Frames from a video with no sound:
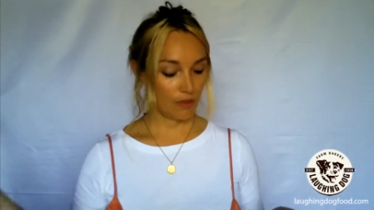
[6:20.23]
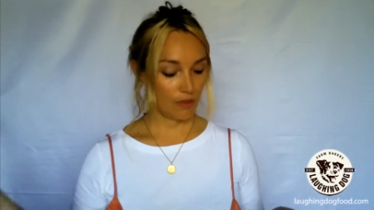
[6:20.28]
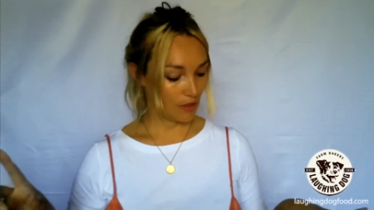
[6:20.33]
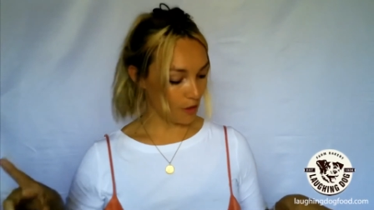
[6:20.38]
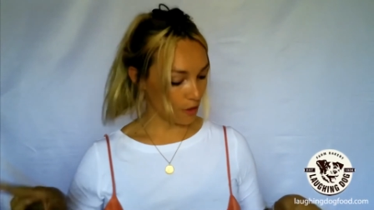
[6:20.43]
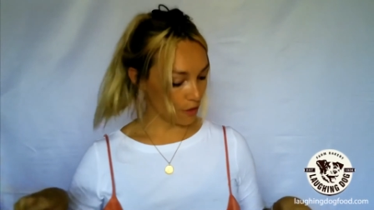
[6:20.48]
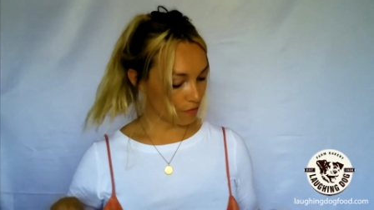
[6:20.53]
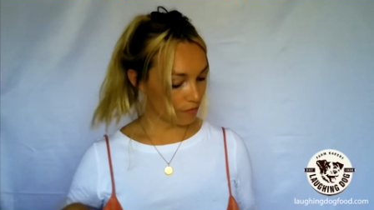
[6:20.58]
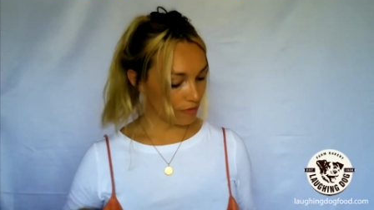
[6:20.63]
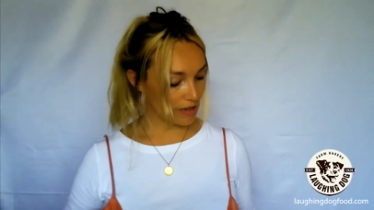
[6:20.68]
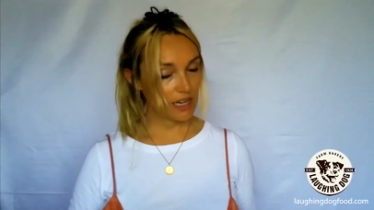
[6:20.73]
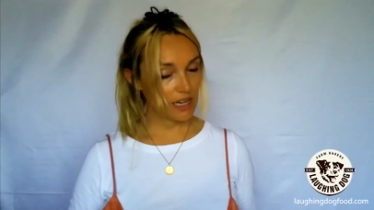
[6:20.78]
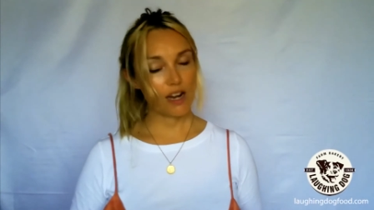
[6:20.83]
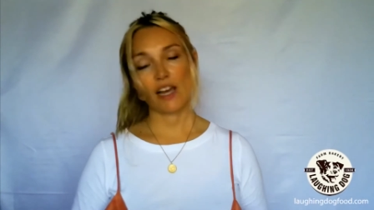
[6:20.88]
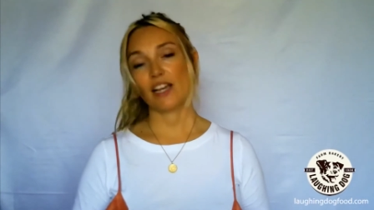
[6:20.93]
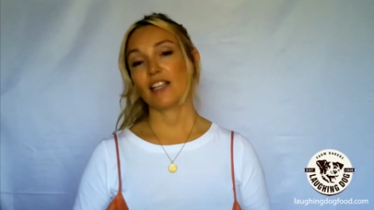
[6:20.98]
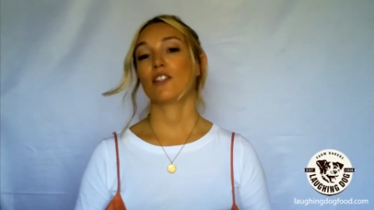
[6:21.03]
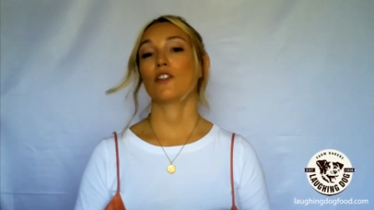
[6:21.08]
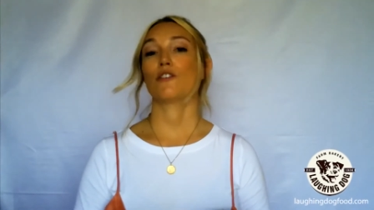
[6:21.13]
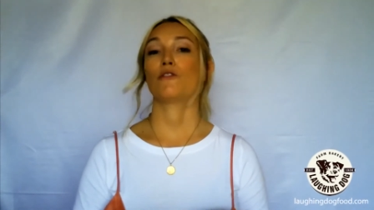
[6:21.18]
The 3
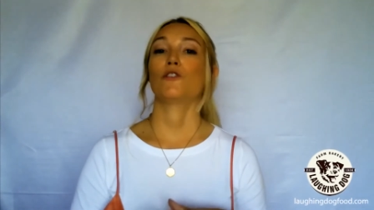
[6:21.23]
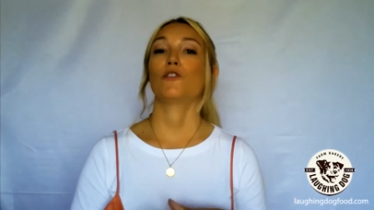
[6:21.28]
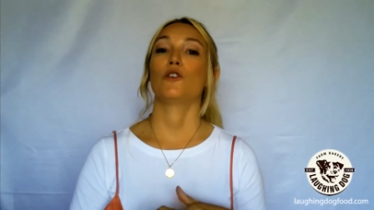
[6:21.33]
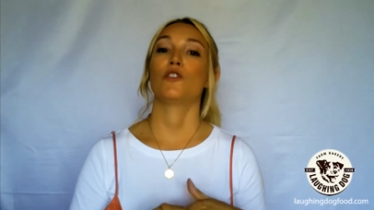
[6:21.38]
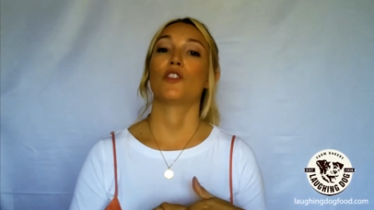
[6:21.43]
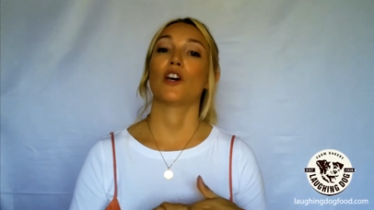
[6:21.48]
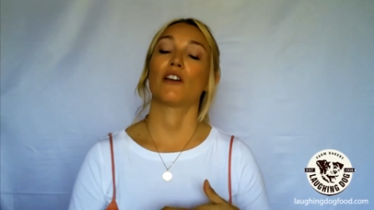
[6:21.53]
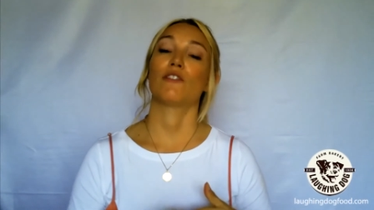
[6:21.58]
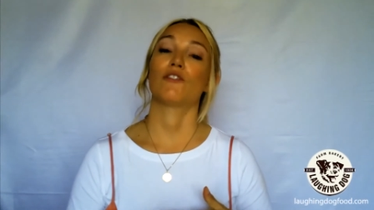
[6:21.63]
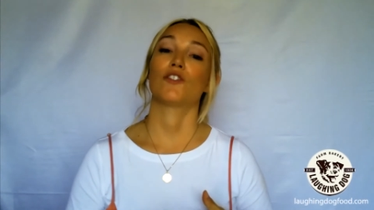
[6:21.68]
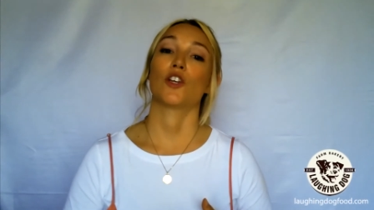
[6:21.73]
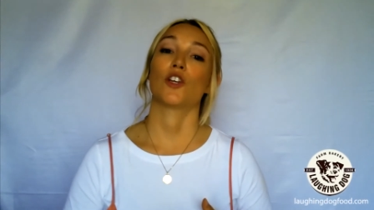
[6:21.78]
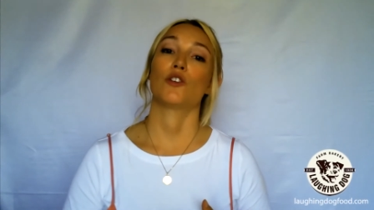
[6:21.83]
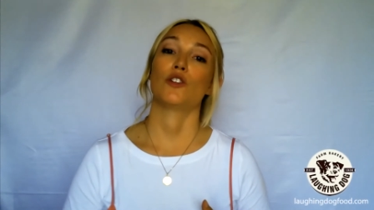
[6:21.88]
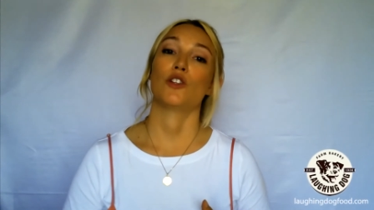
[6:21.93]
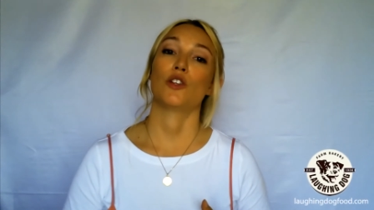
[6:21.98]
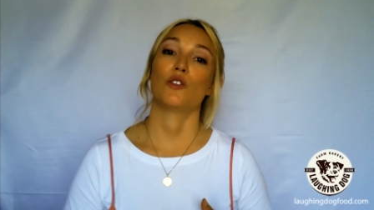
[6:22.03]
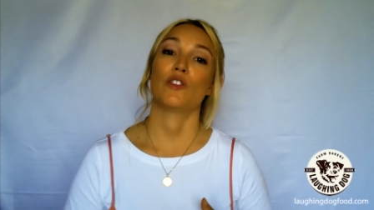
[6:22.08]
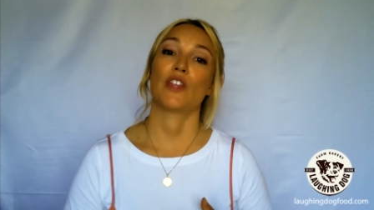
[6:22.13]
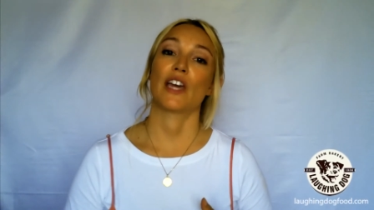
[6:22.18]
lines of food that I've shown
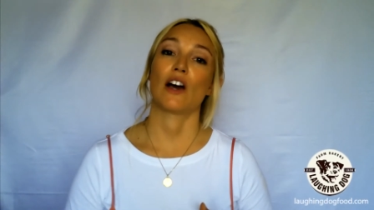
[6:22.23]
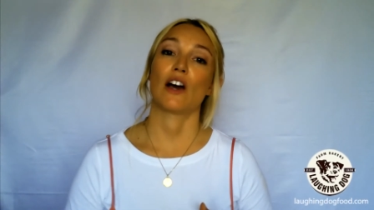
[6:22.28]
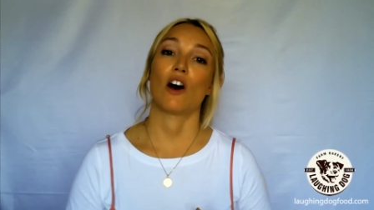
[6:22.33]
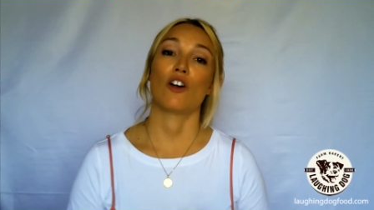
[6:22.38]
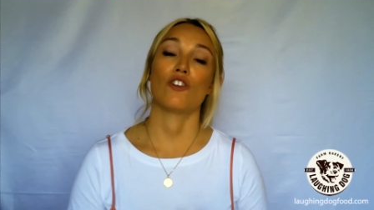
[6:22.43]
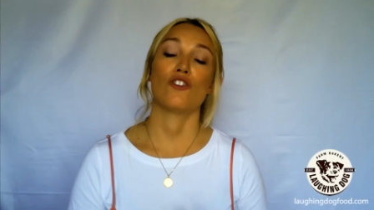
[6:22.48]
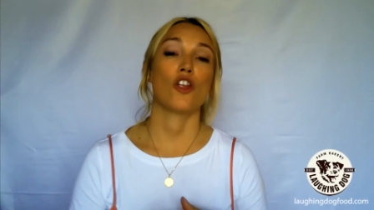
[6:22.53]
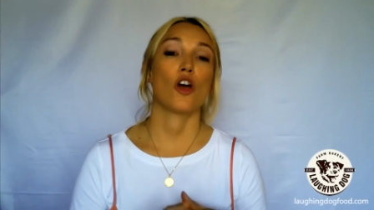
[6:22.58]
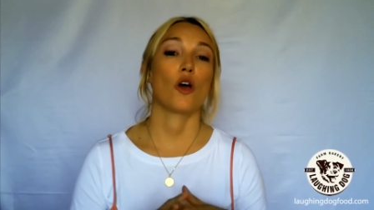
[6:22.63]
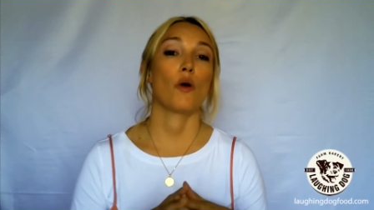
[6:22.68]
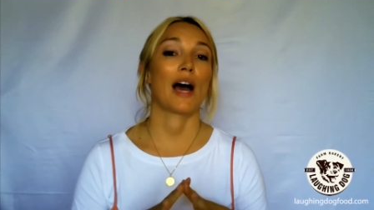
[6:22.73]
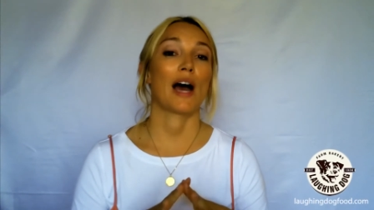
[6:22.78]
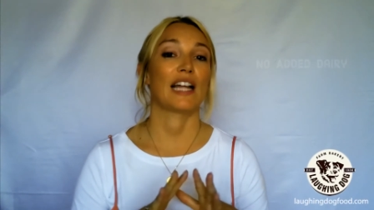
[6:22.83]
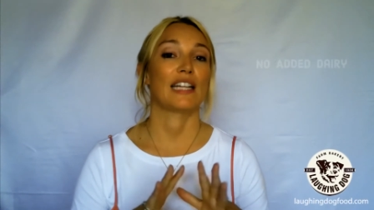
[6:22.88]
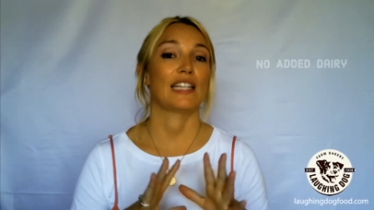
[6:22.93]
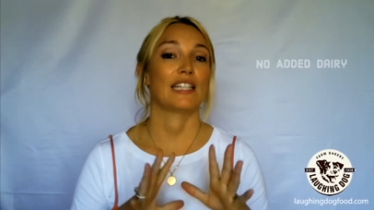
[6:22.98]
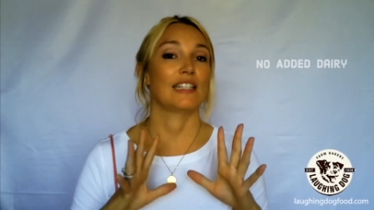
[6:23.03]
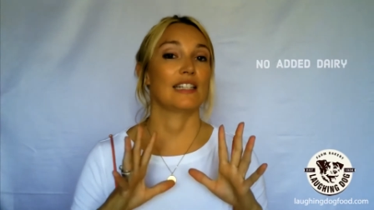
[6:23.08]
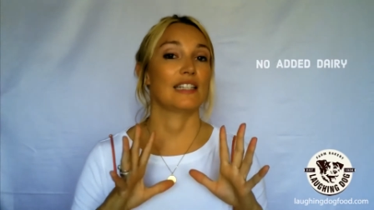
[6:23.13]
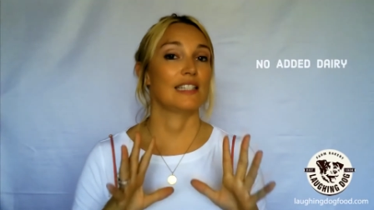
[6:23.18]
you, they are no
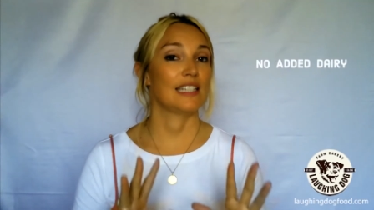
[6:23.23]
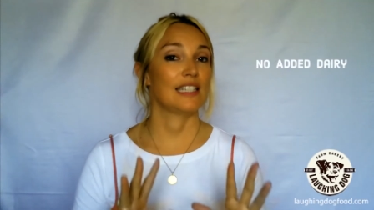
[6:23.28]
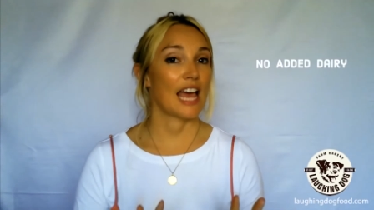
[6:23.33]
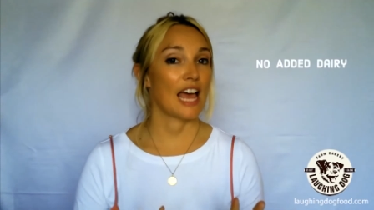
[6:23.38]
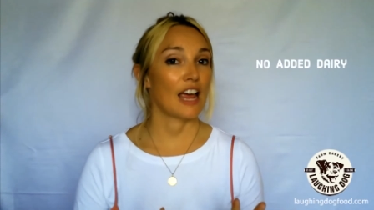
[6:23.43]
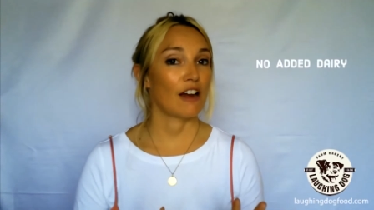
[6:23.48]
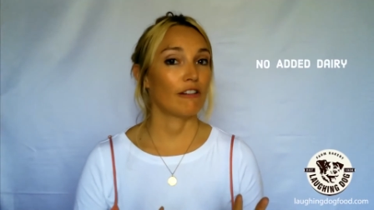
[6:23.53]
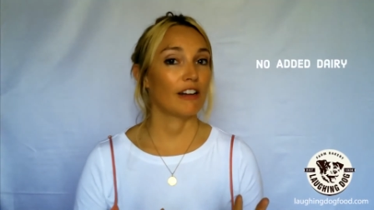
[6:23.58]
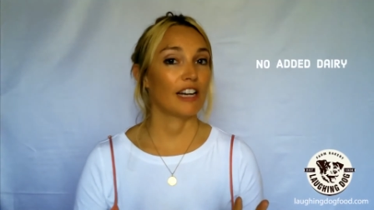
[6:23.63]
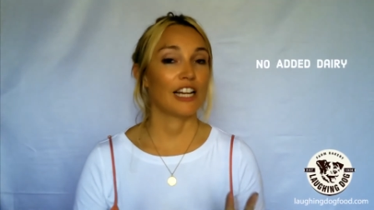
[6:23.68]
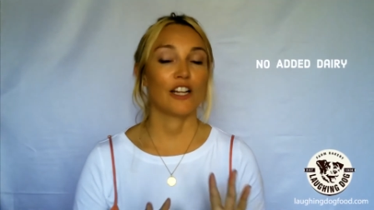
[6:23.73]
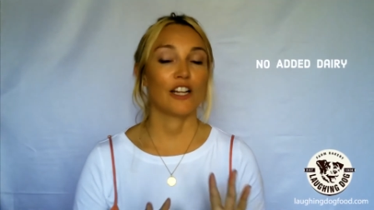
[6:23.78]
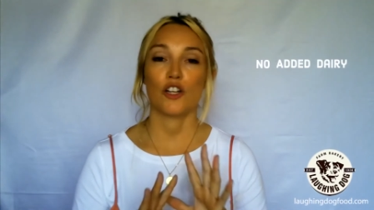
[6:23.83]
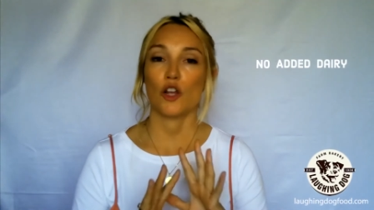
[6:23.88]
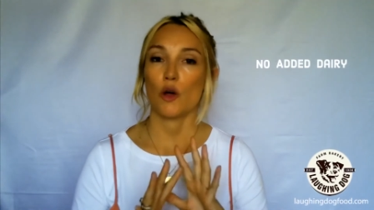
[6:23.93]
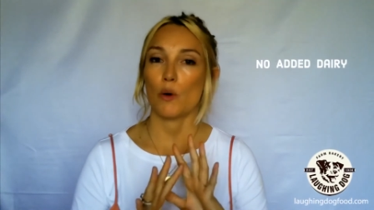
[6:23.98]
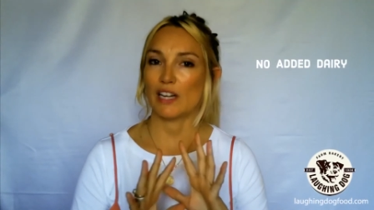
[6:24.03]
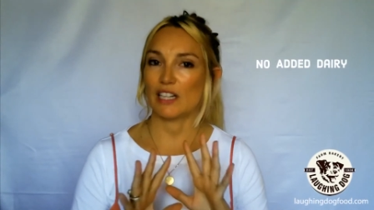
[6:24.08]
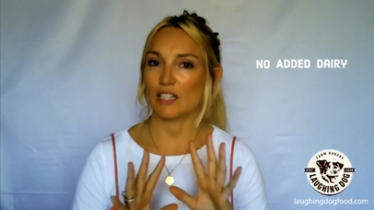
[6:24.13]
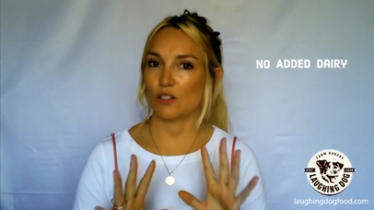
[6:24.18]
added dairy, no
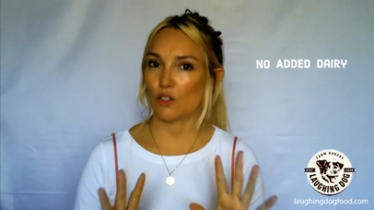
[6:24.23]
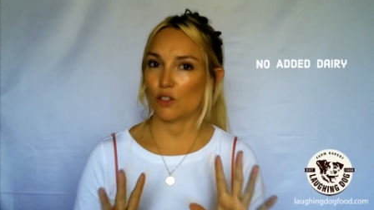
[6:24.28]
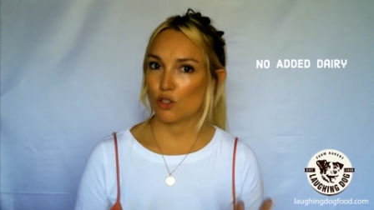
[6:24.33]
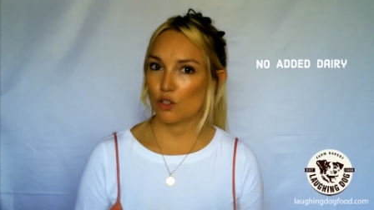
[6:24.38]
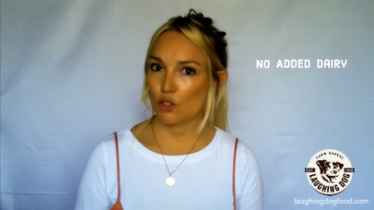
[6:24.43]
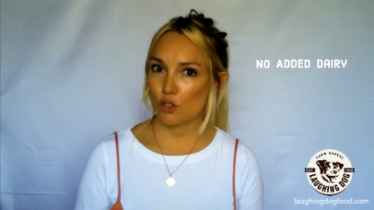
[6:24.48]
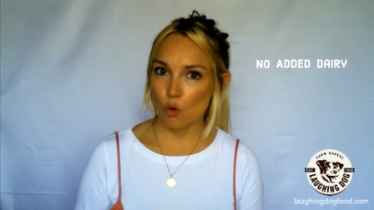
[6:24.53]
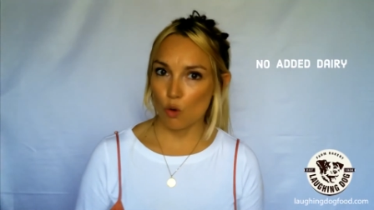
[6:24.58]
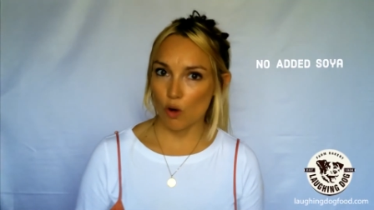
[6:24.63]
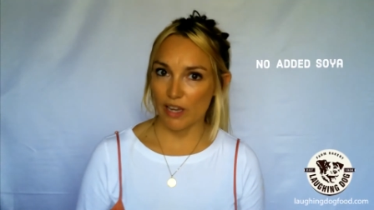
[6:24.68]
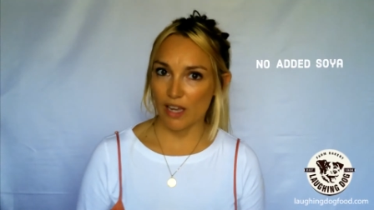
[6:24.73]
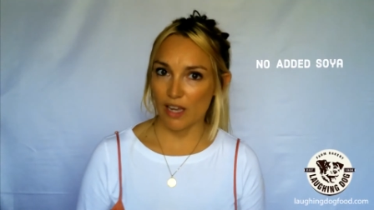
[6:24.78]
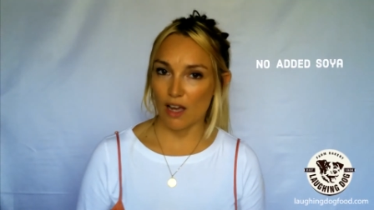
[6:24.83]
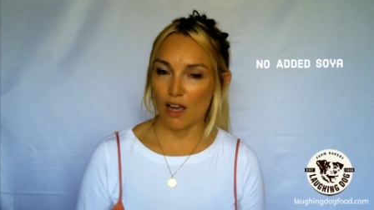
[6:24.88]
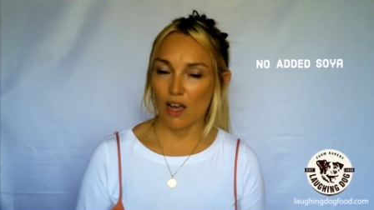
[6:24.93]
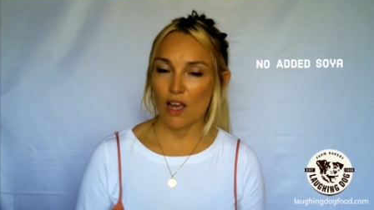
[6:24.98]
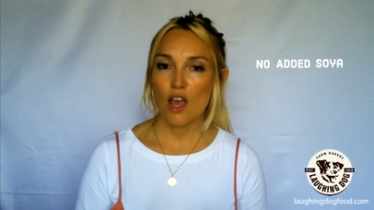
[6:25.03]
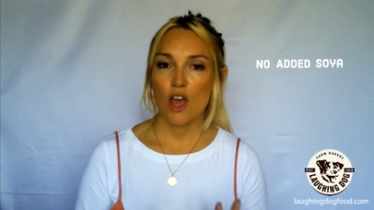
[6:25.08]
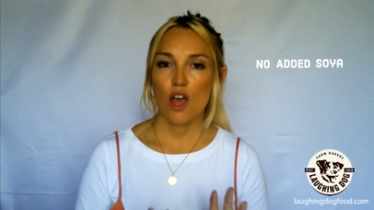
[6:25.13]
added soya,